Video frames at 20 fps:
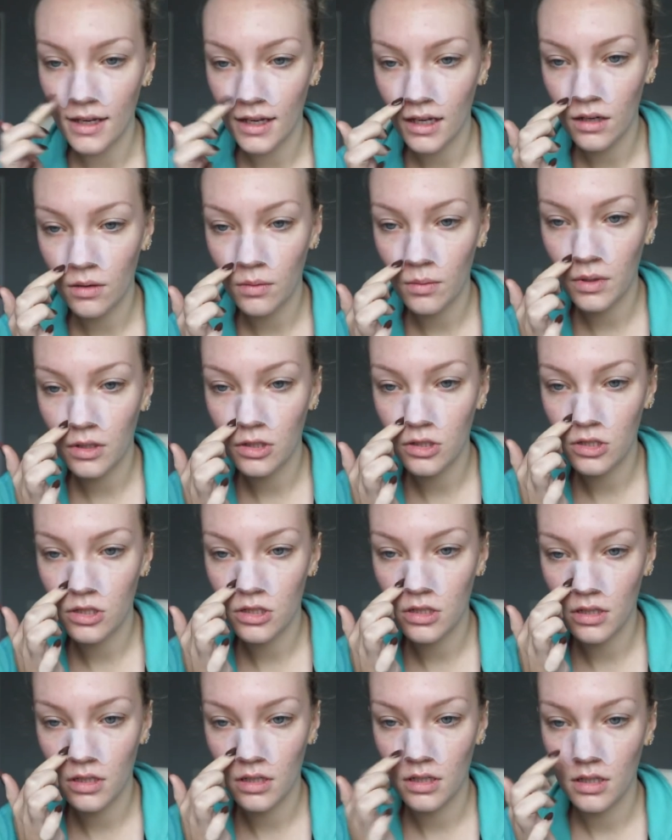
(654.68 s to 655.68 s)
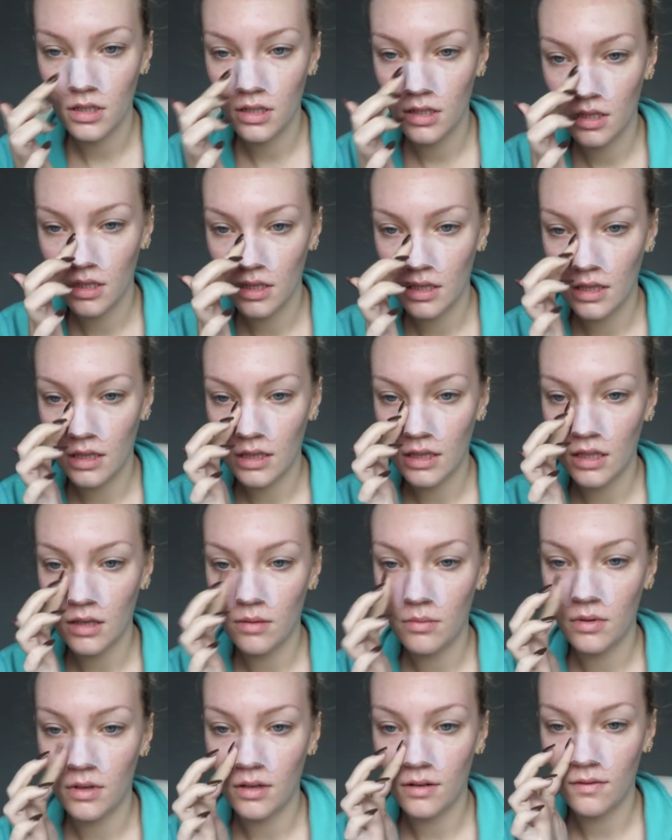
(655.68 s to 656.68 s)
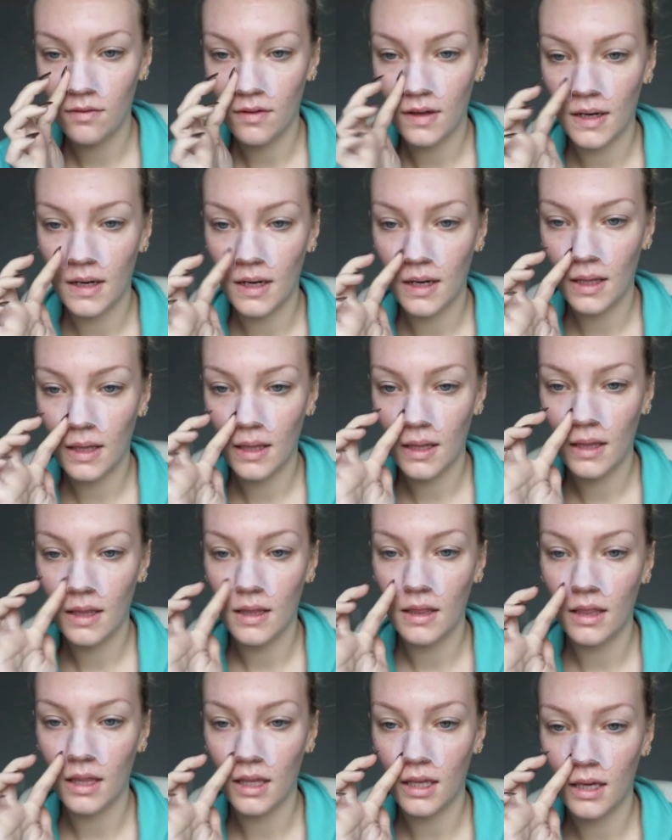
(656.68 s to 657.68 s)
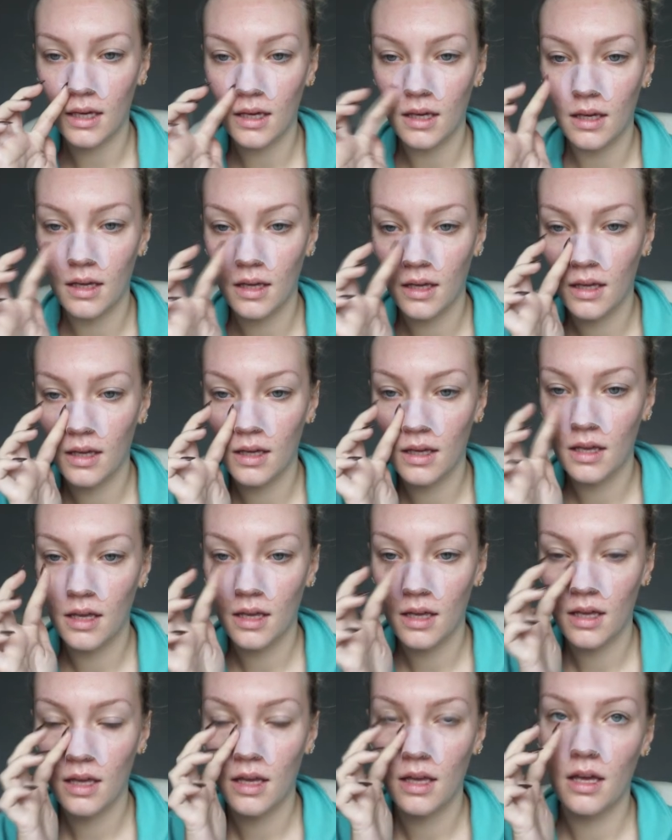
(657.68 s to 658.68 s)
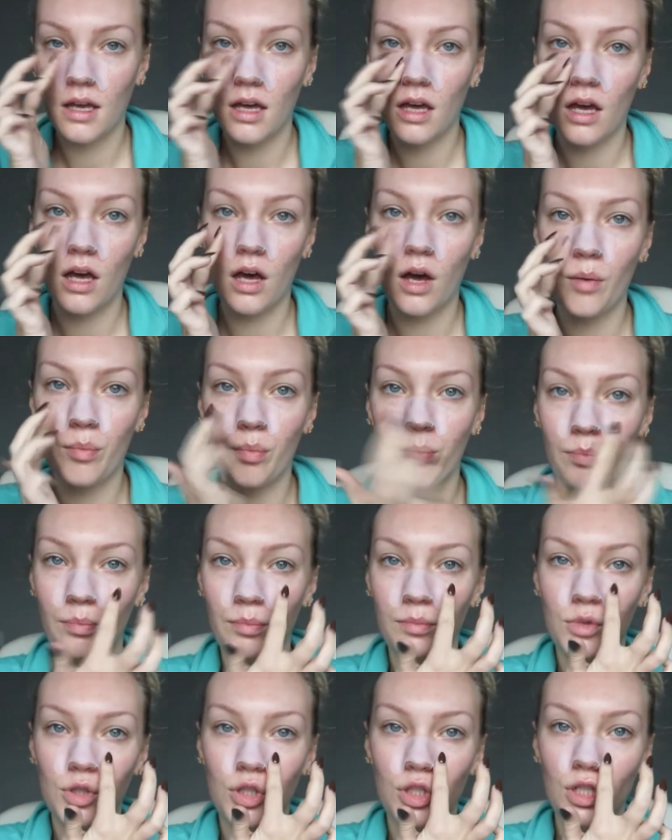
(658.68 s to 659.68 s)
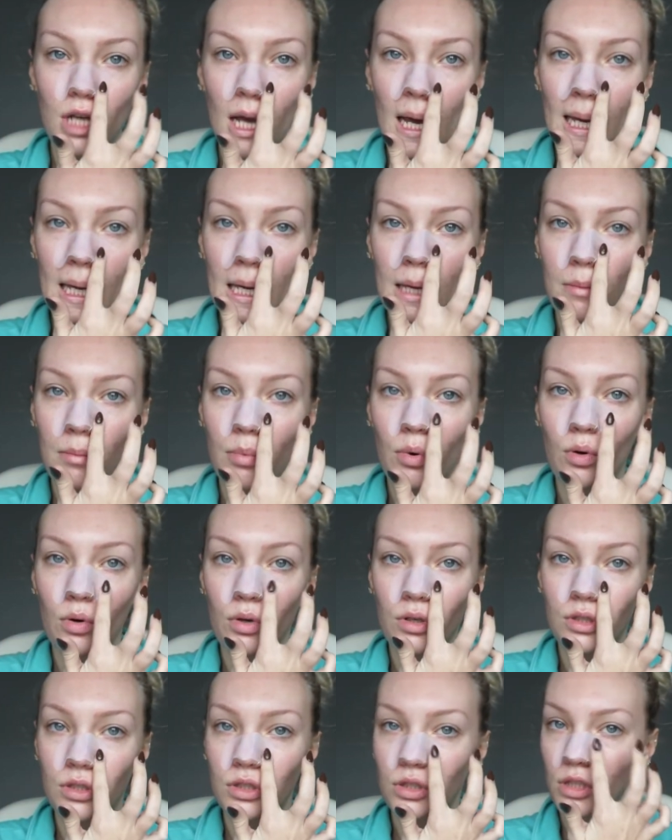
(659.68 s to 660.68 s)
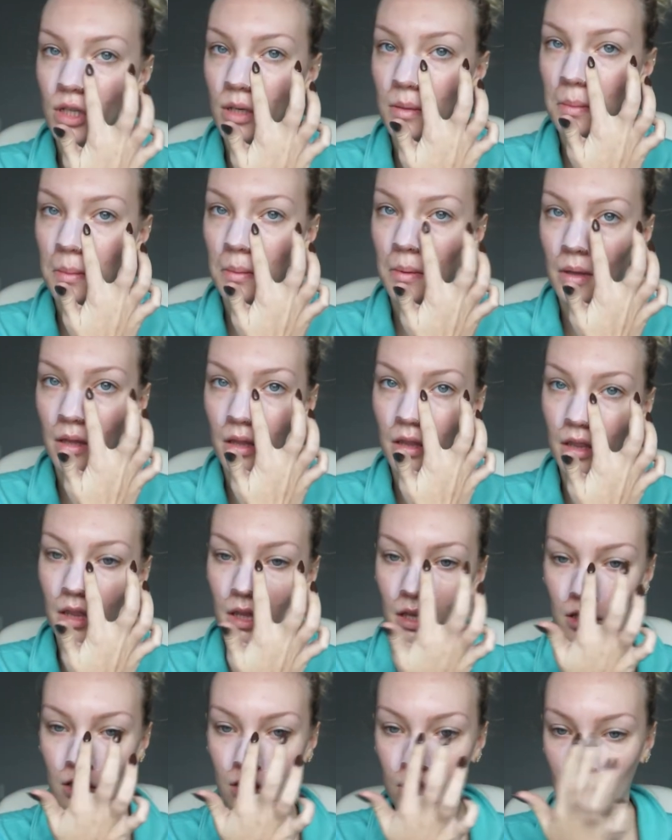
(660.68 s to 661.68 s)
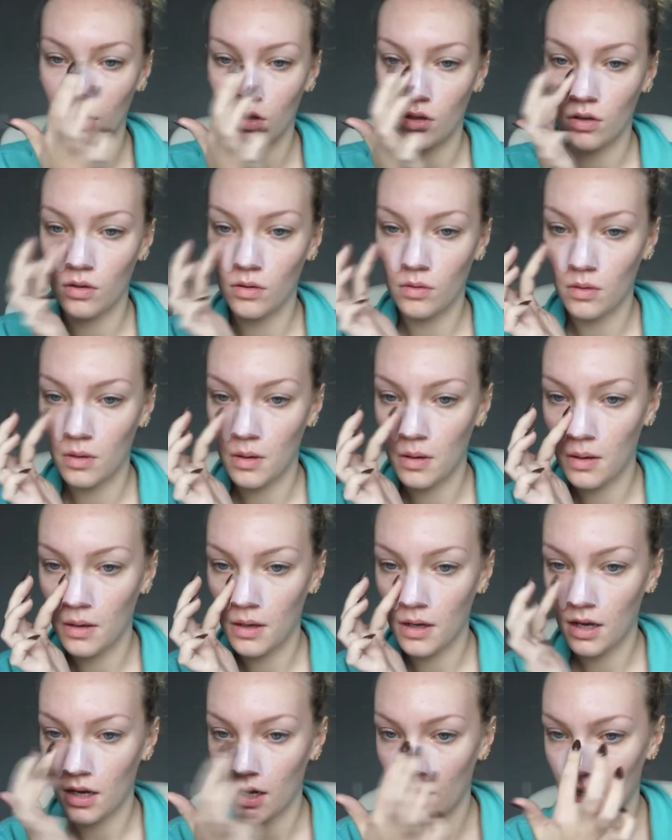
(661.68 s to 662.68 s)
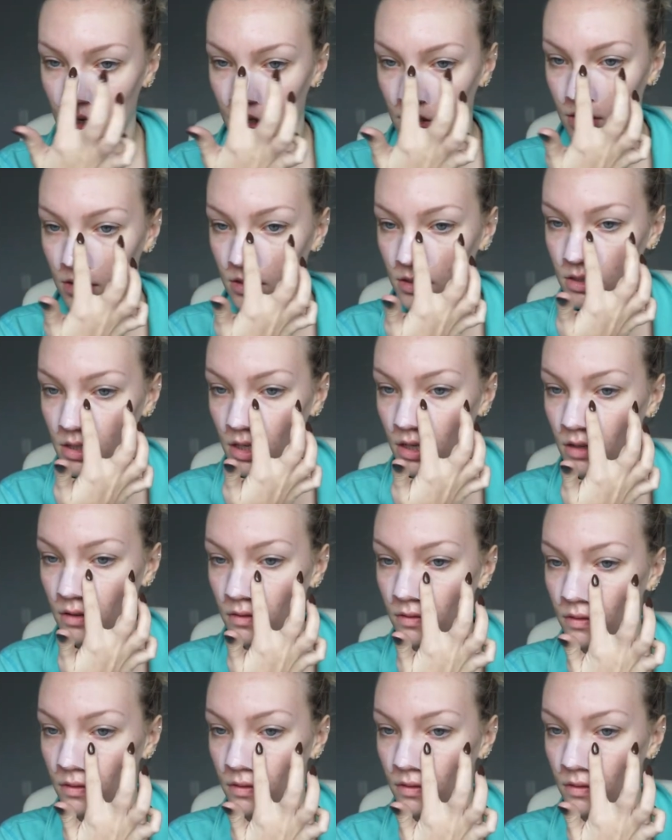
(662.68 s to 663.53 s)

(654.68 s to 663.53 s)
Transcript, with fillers: kind of wish they would invent like a giant pore strip that could go on your entire